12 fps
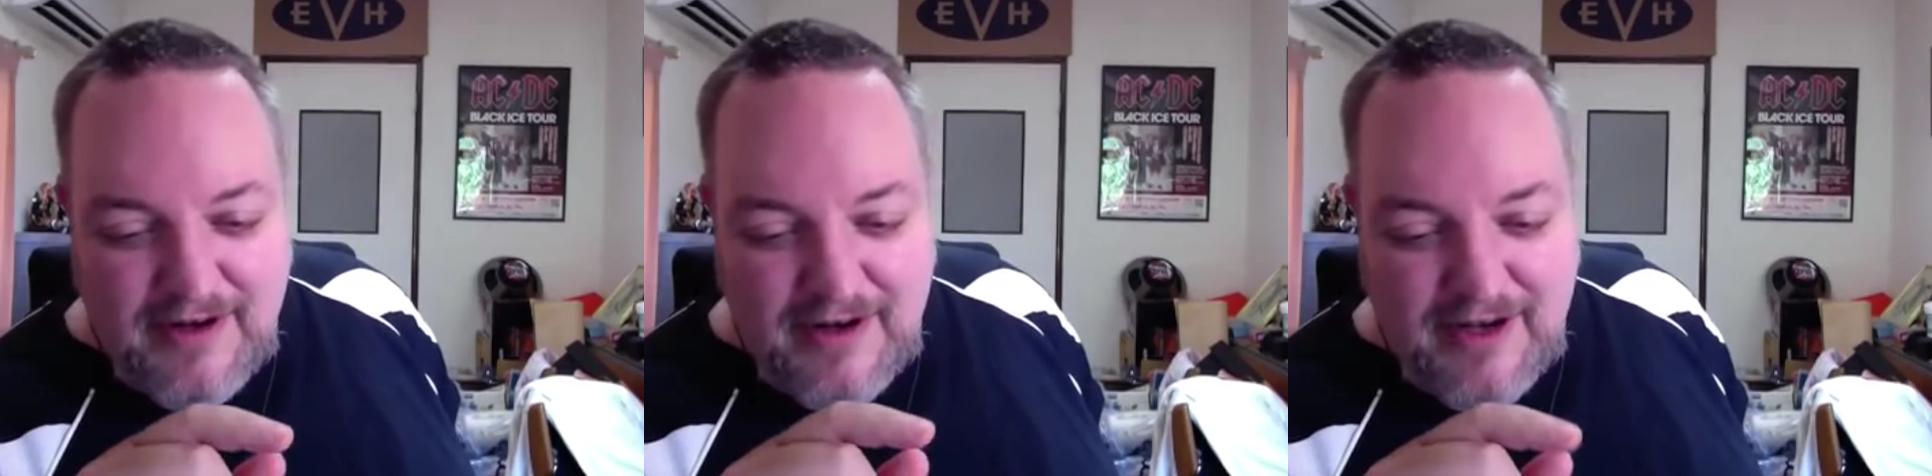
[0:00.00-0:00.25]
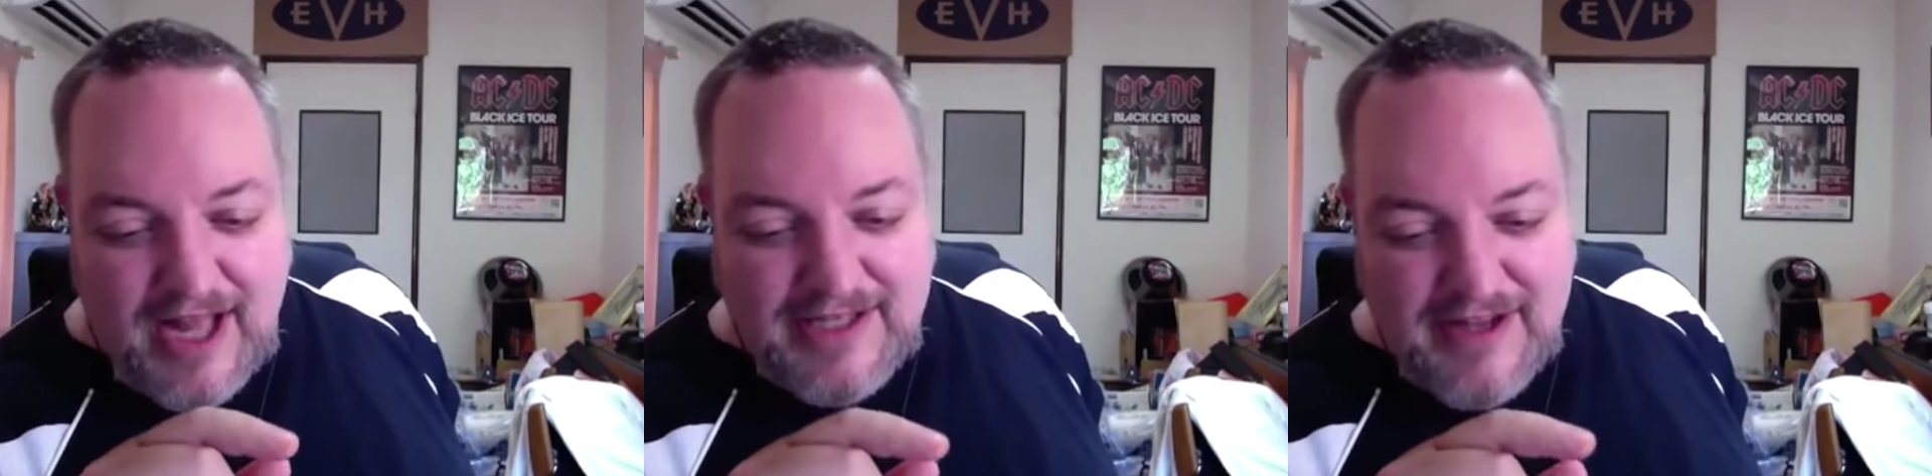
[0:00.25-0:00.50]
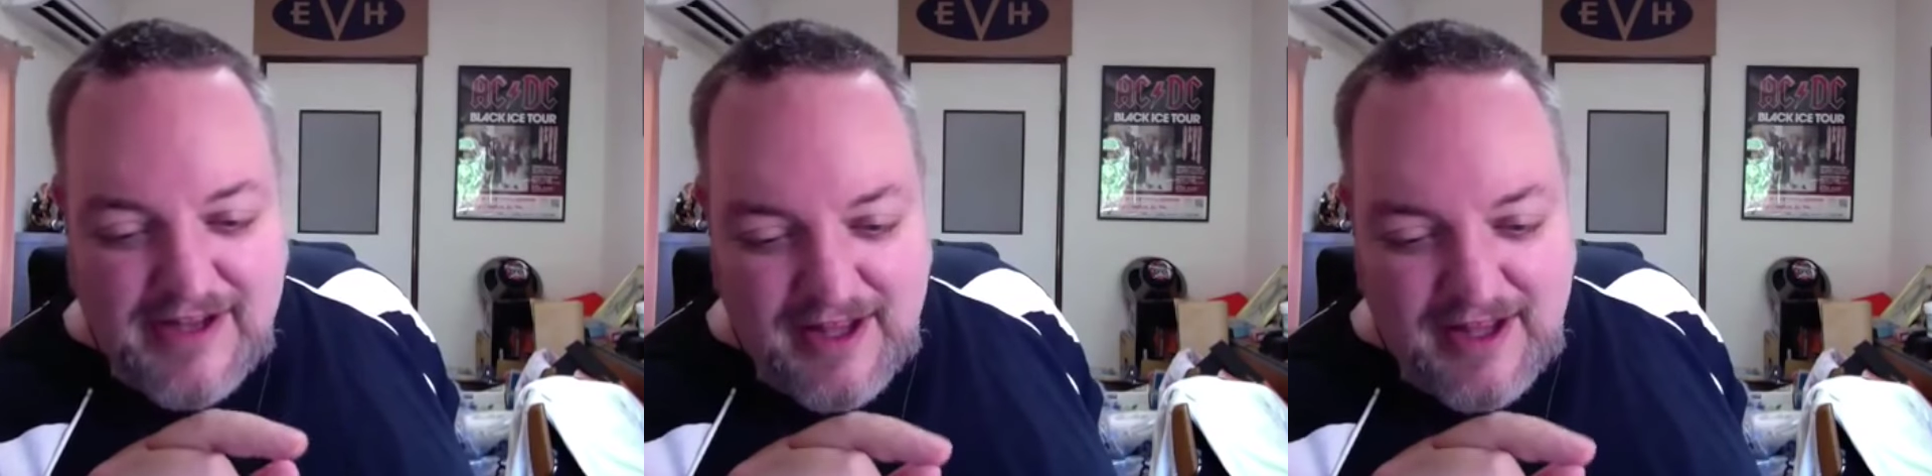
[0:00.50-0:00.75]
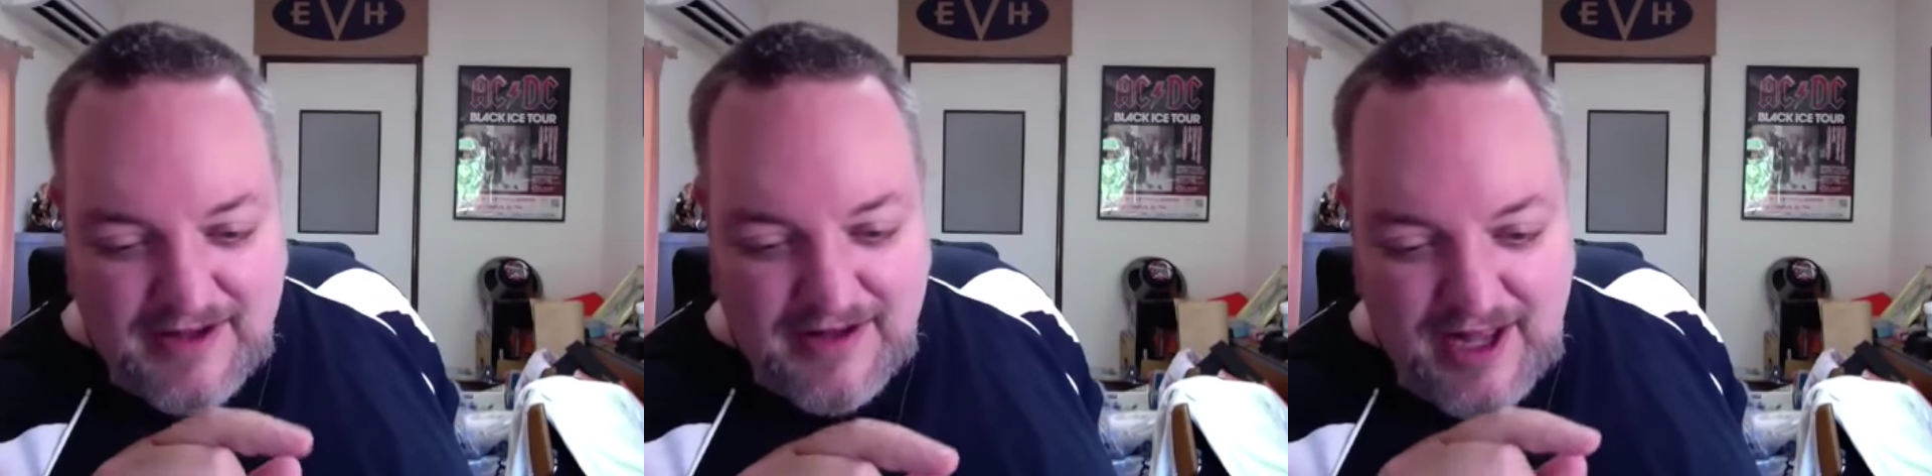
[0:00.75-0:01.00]
nut
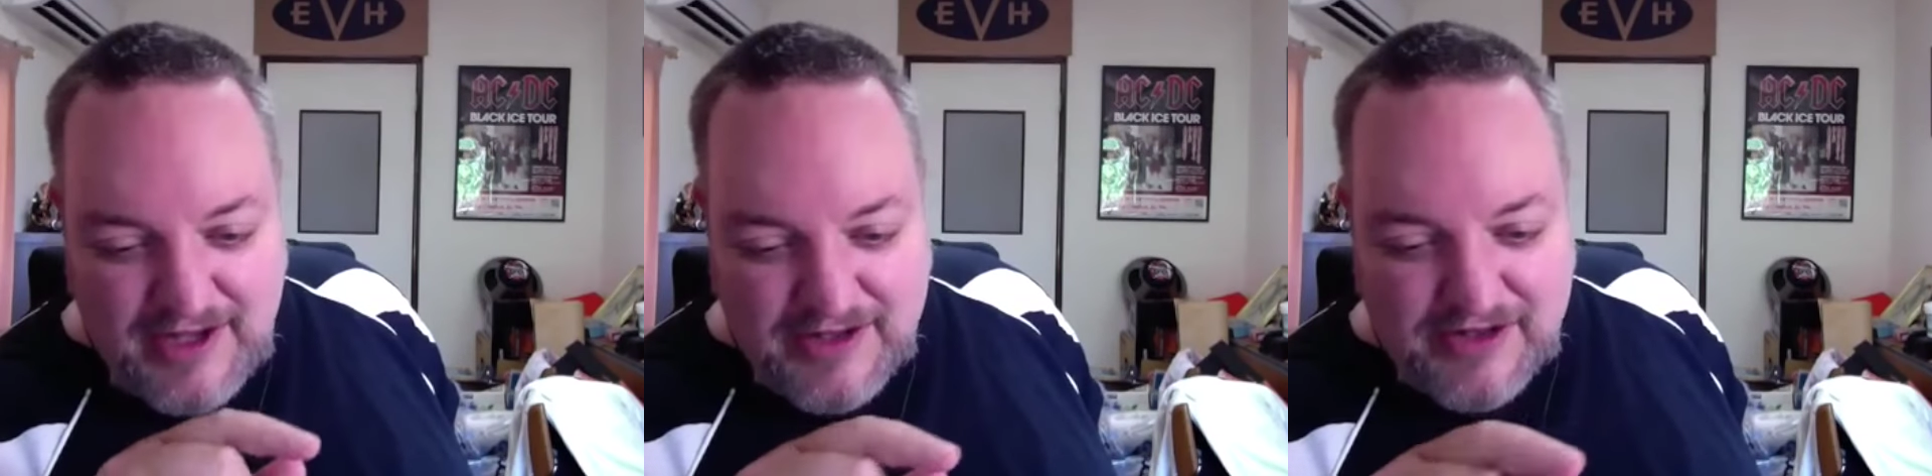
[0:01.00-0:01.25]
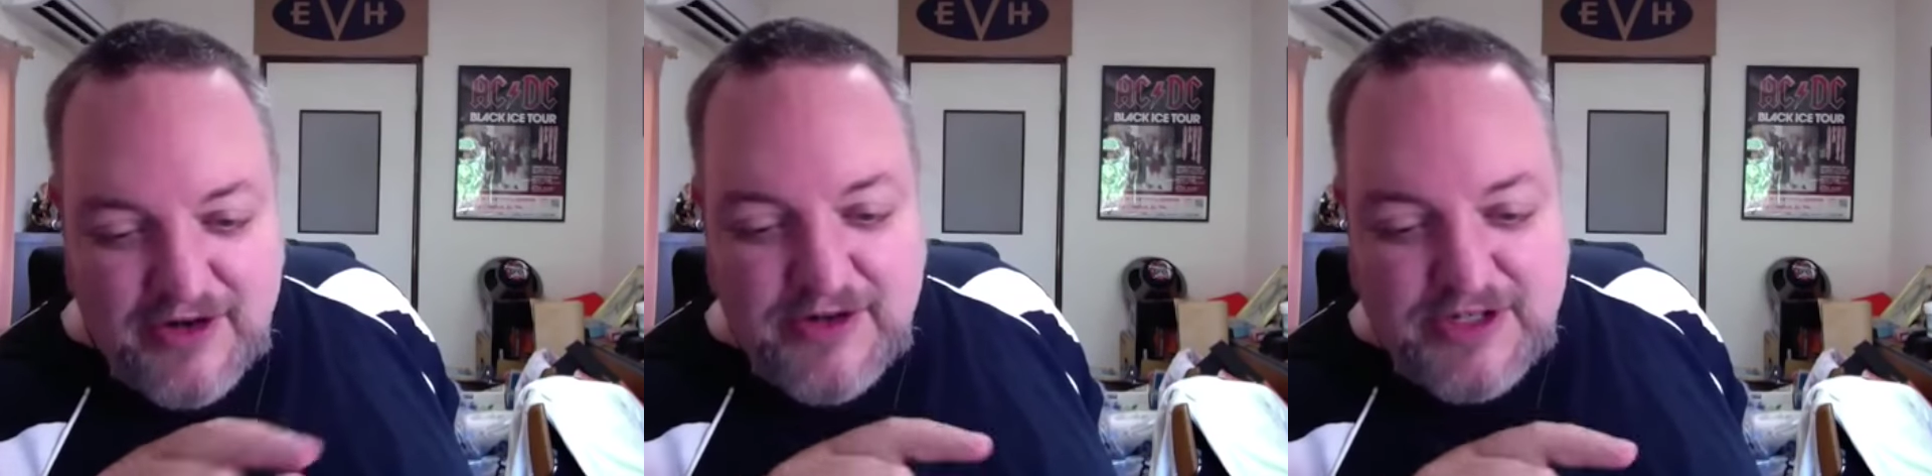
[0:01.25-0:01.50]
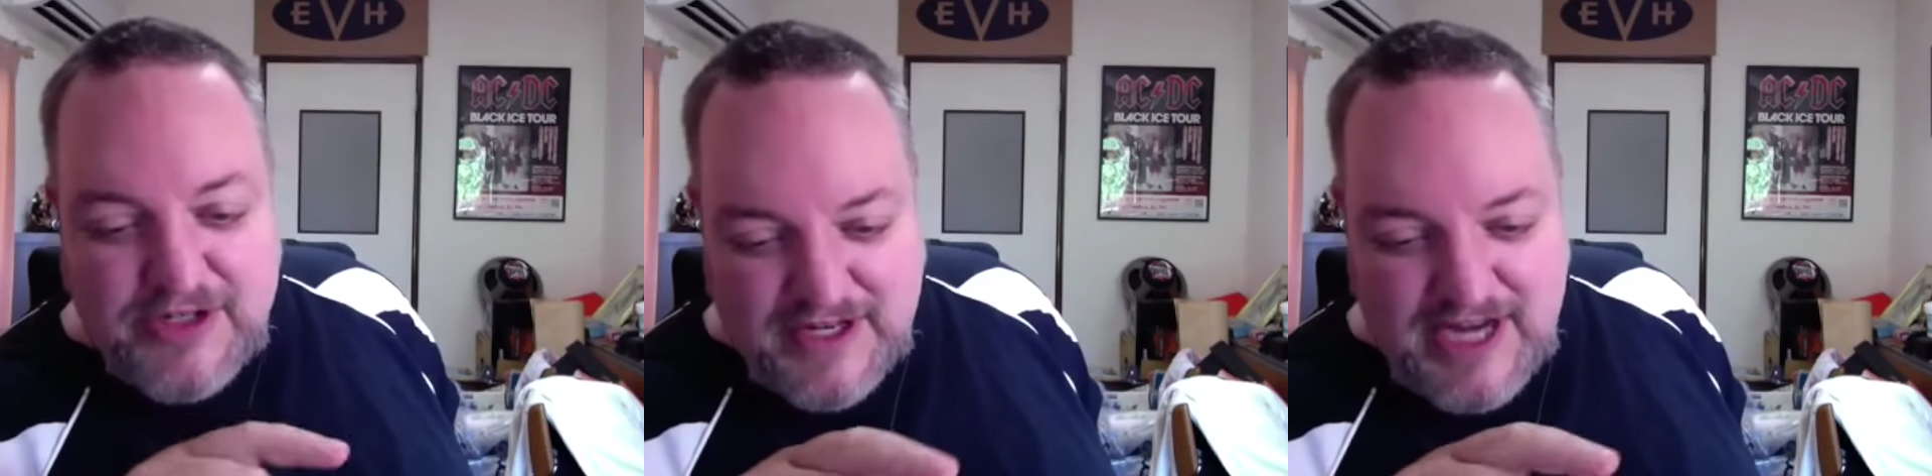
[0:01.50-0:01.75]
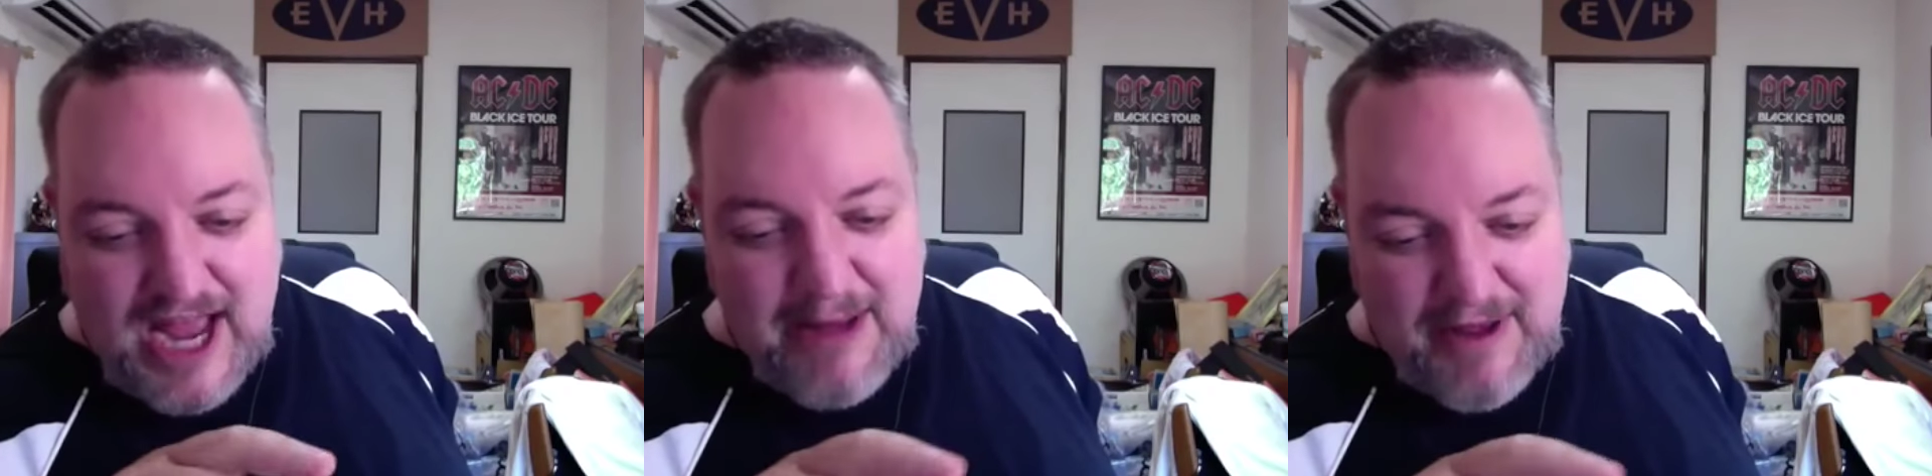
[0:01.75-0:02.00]
the uh, screws on the top